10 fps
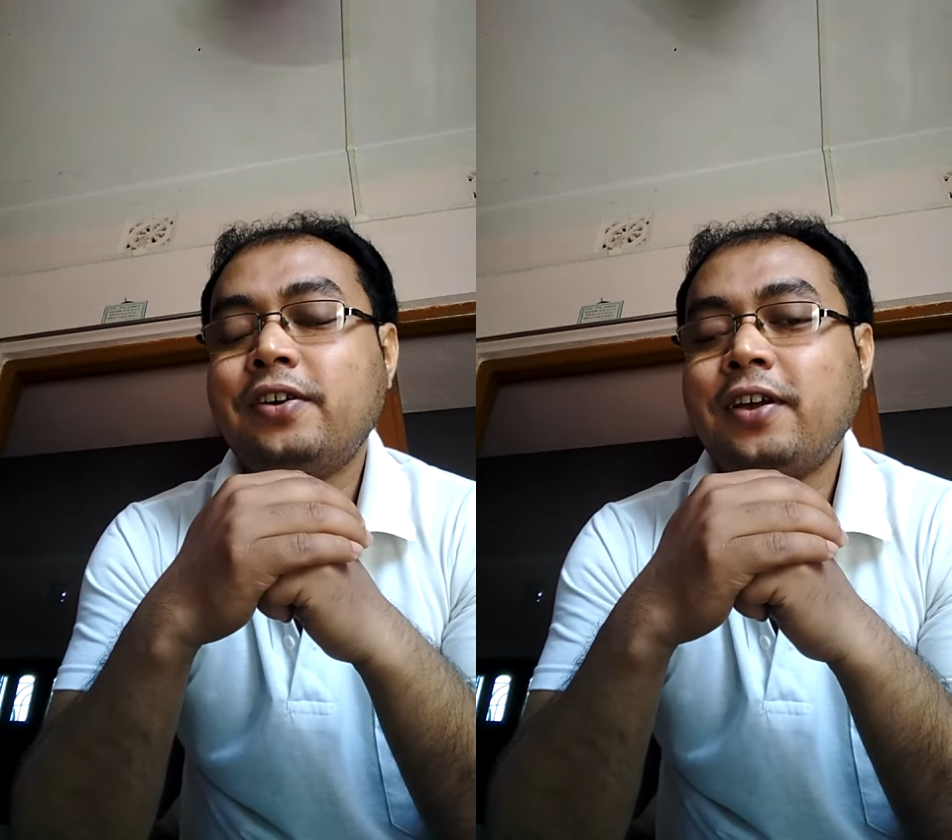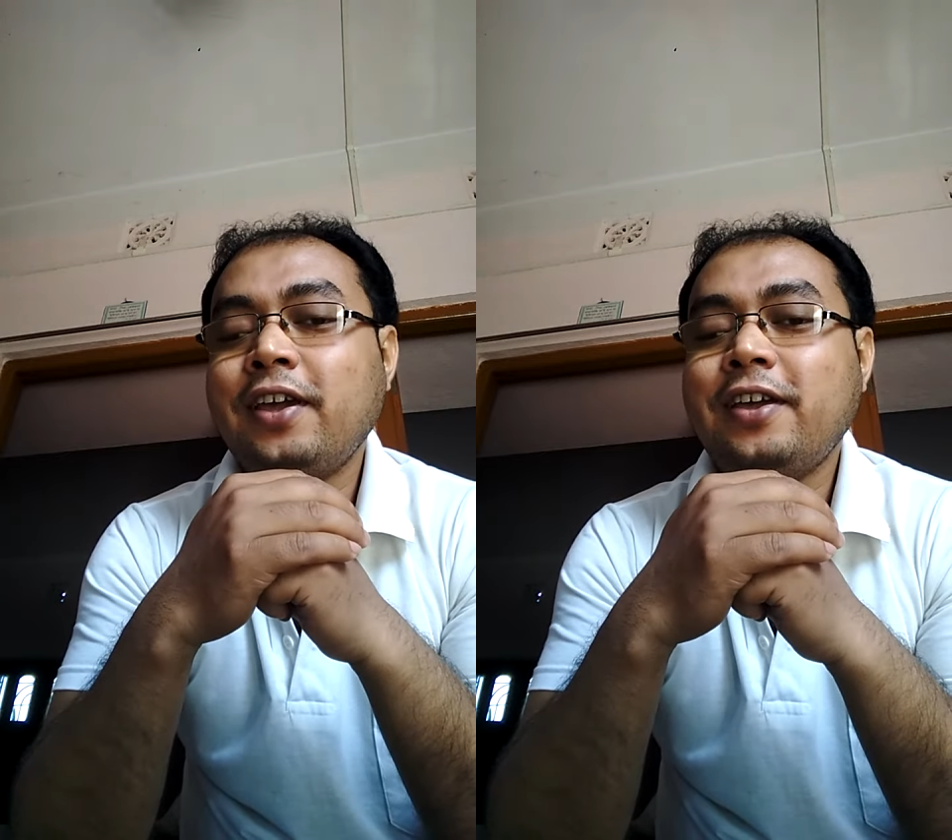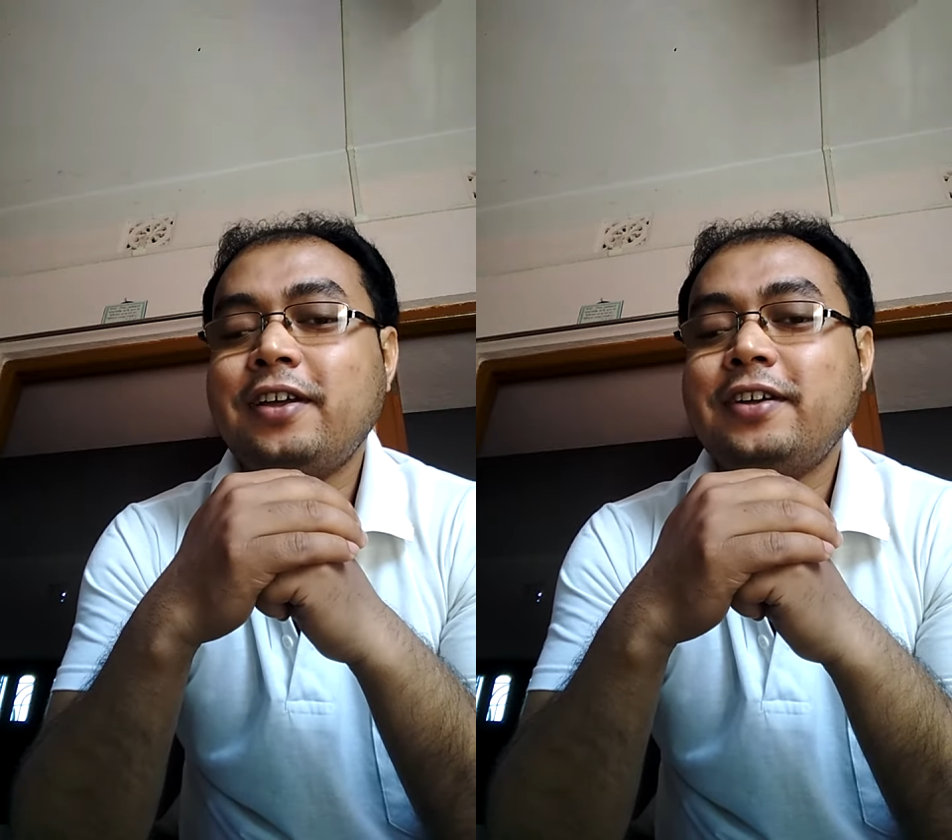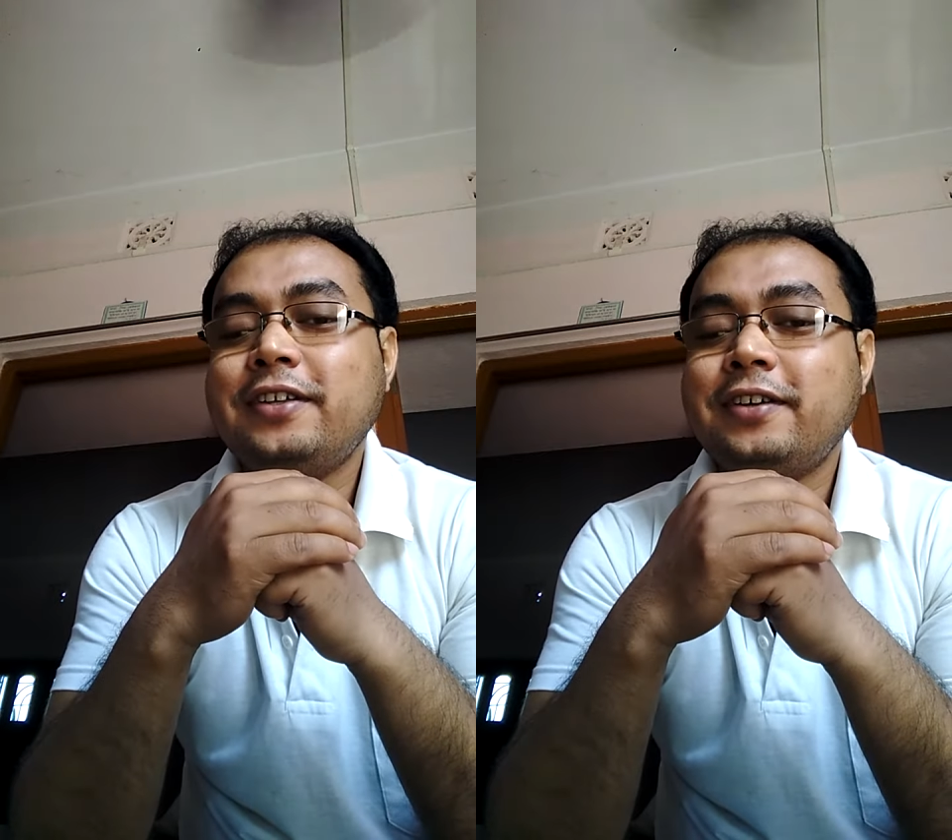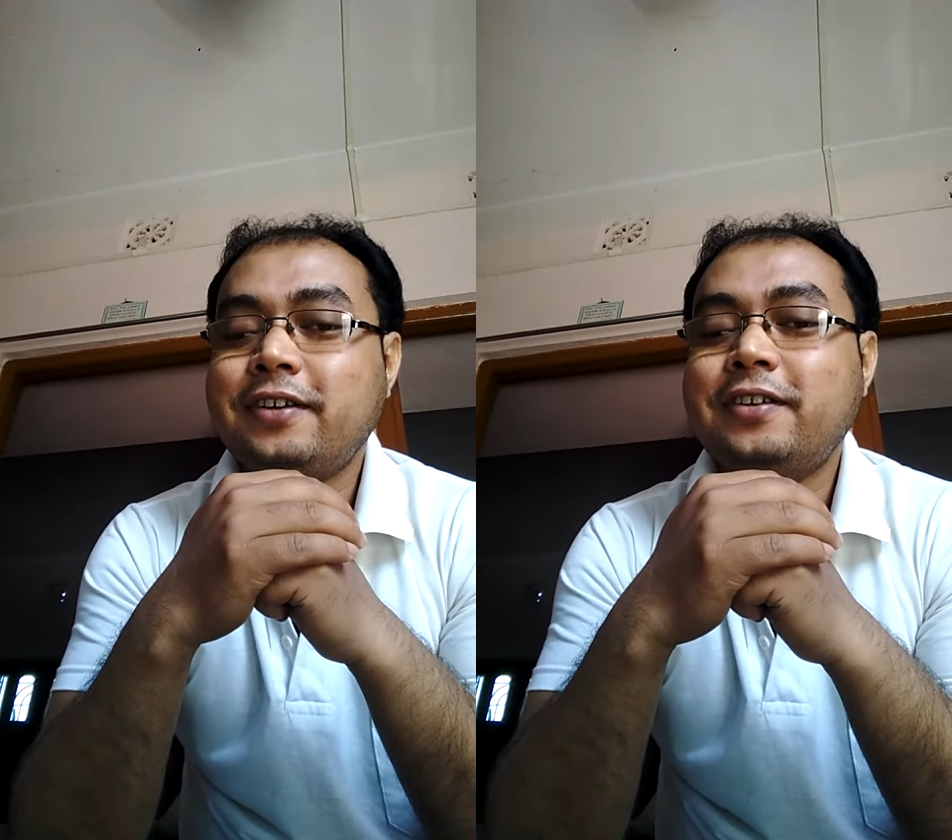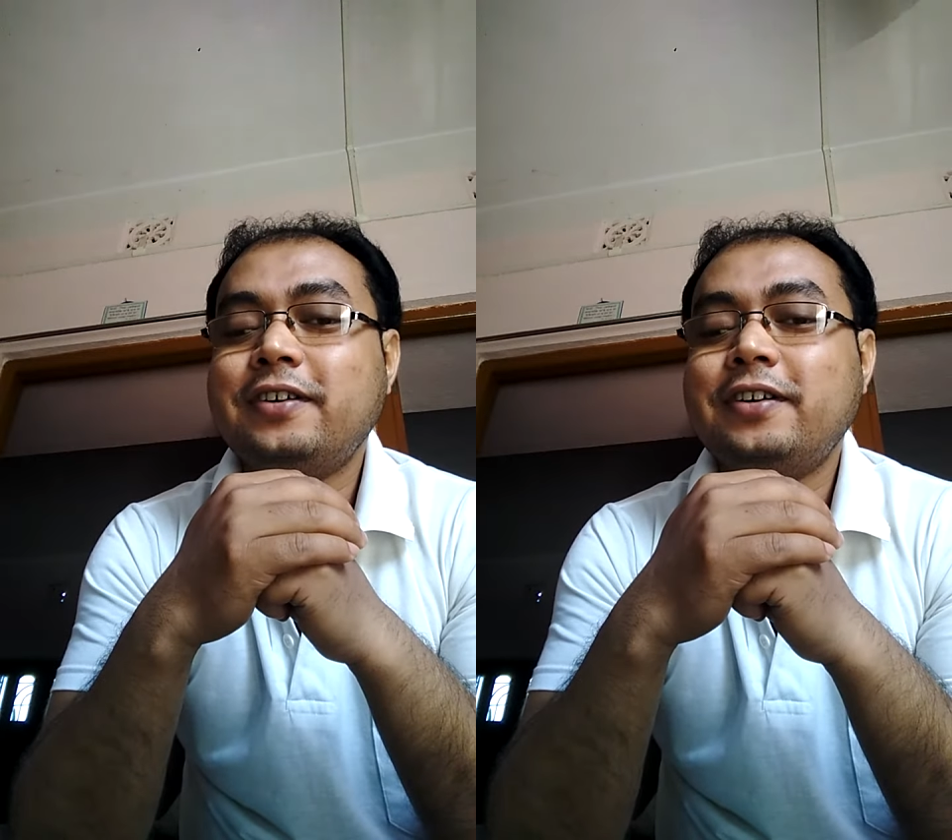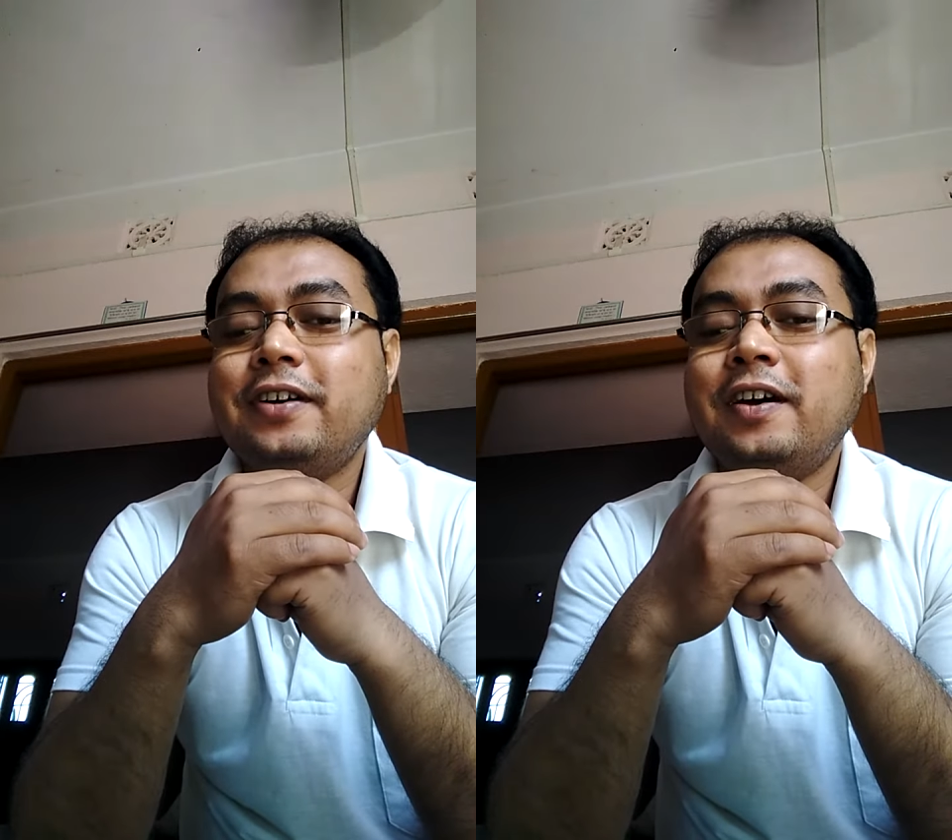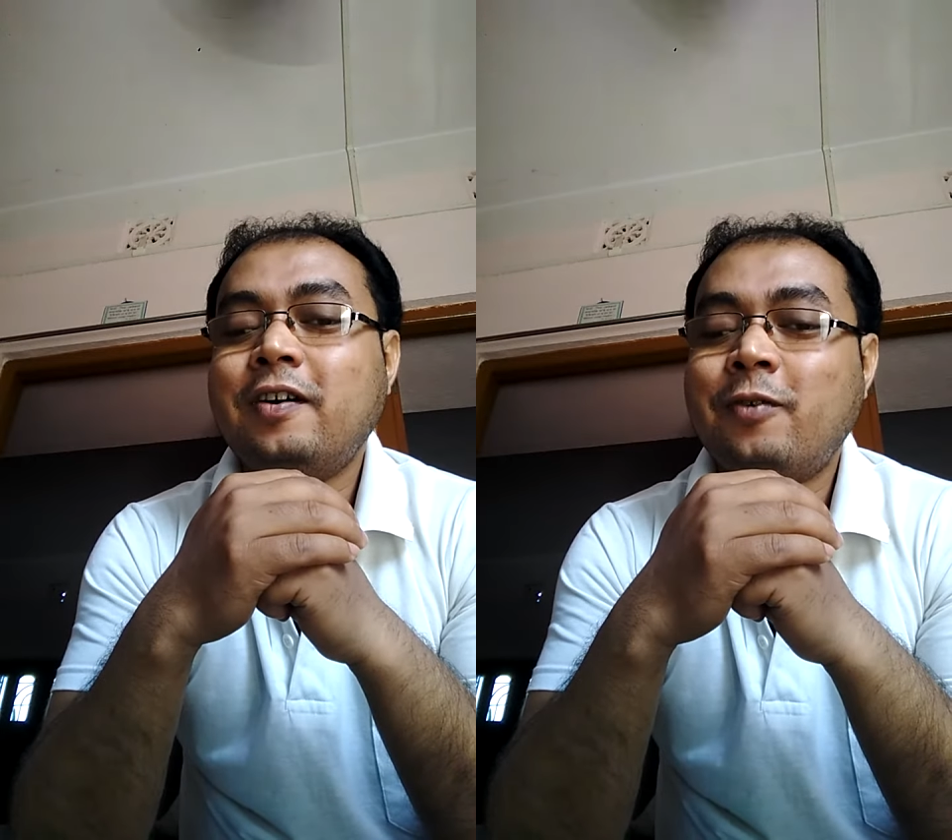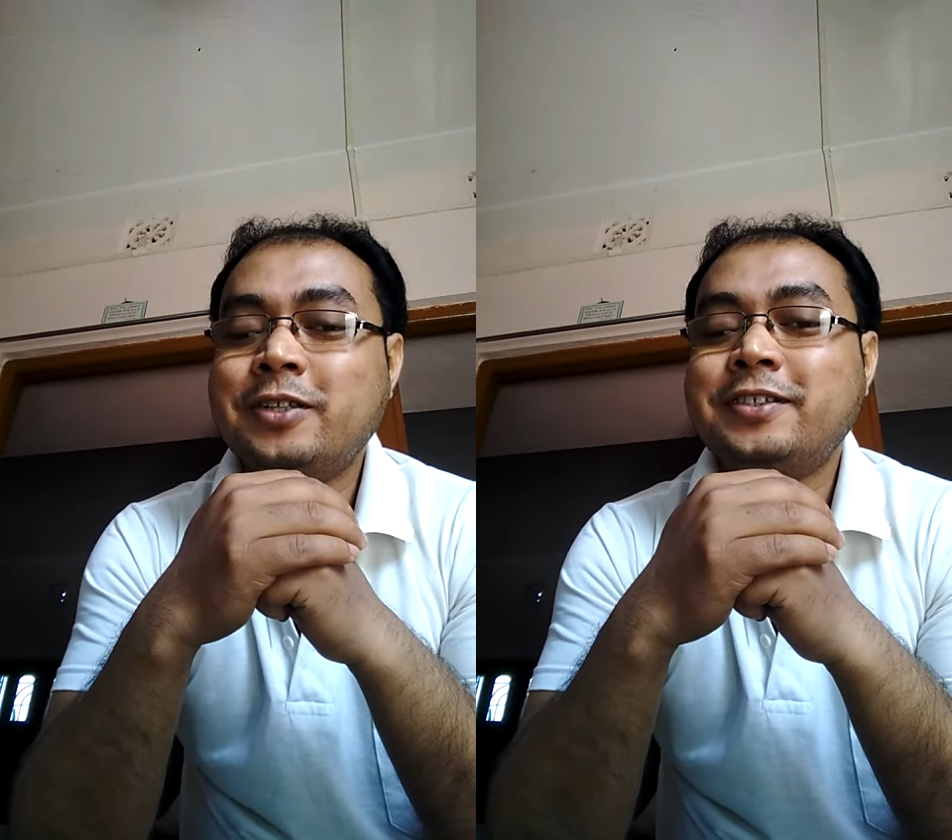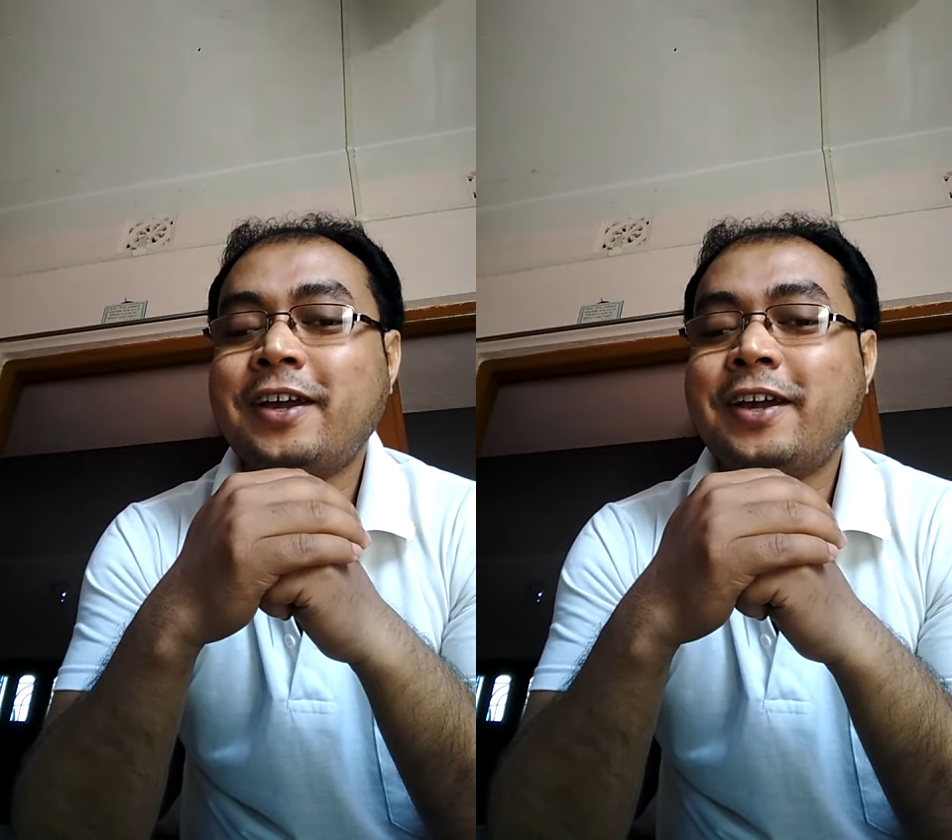Okay, once